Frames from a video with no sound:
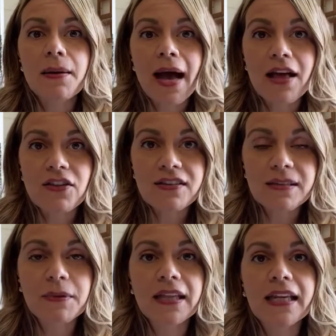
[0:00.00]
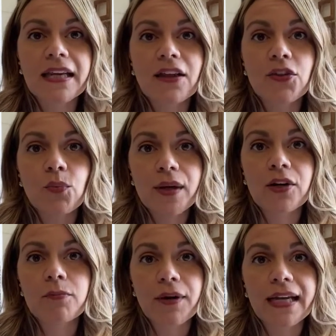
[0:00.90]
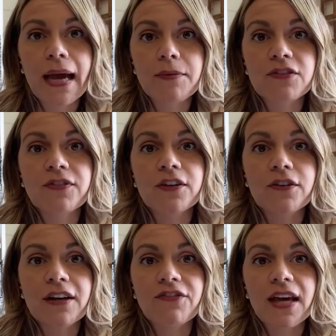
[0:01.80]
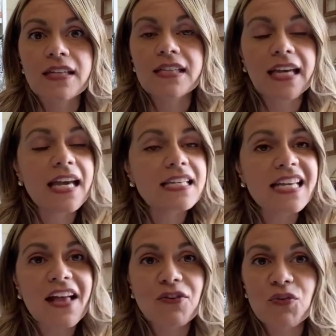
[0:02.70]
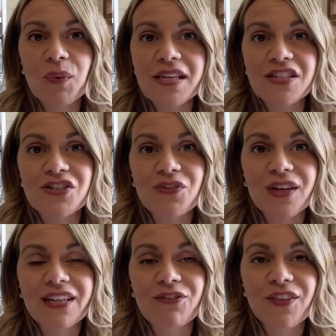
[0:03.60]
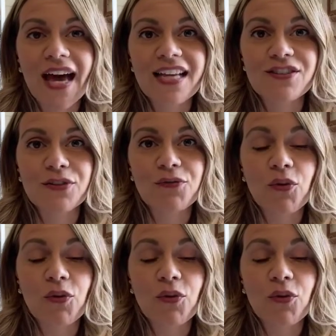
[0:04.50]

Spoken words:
stimulating the weaker brain hemisphere if that is the case, and there's ways to screen for that and so forth.